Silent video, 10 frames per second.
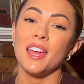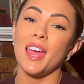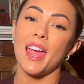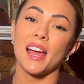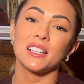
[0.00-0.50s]

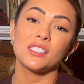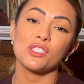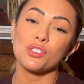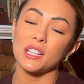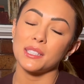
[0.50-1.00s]
And
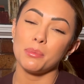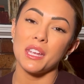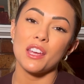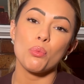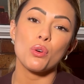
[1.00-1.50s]
trust me,
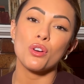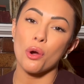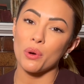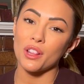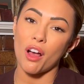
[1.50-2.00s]
it will go
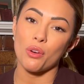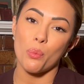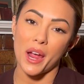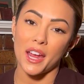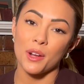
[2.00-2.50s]
a long
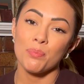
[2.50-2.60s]
way.